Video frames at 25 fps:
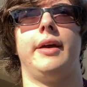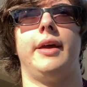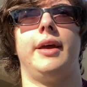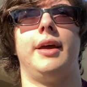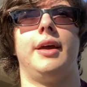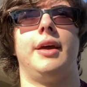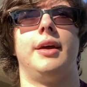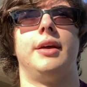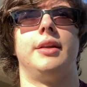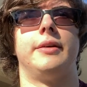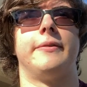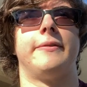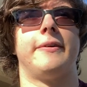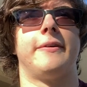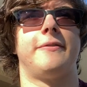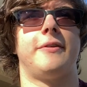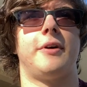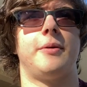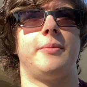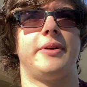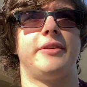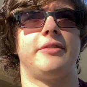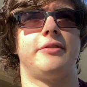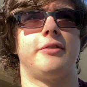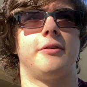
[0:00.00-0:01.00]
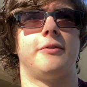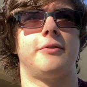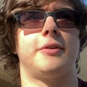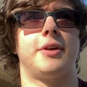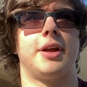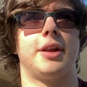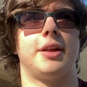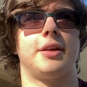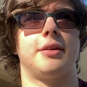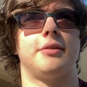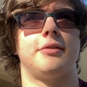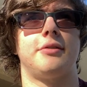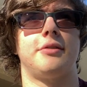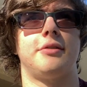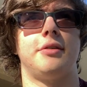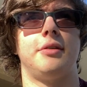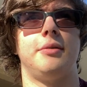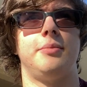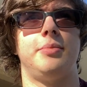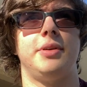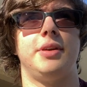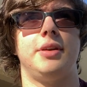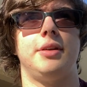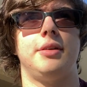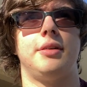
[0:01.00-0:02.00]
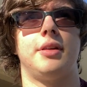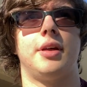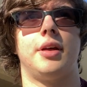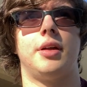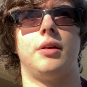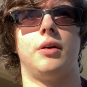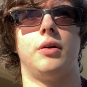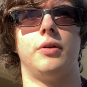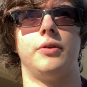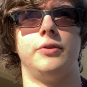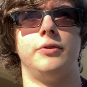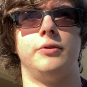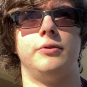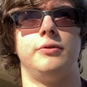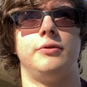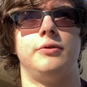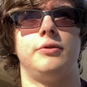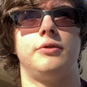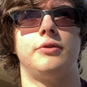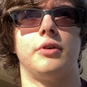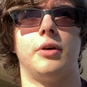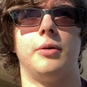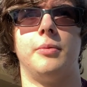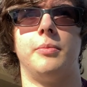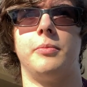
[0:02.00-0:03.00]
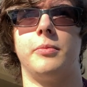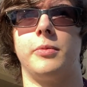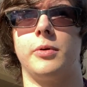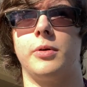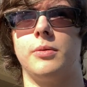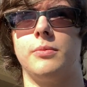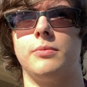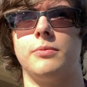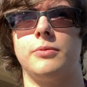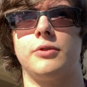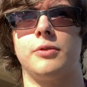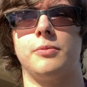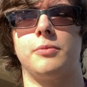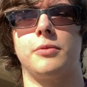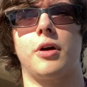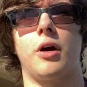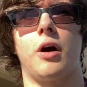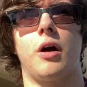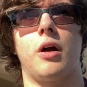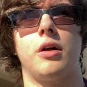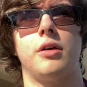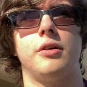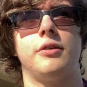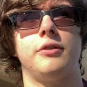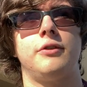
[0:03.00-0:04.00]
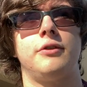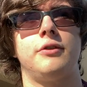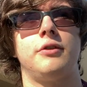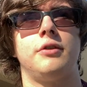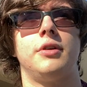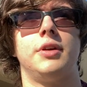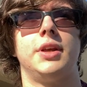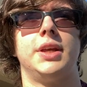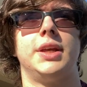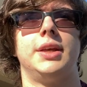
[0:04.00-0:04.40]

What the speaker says: And if I find myself getting sleepy, then I'll do some cars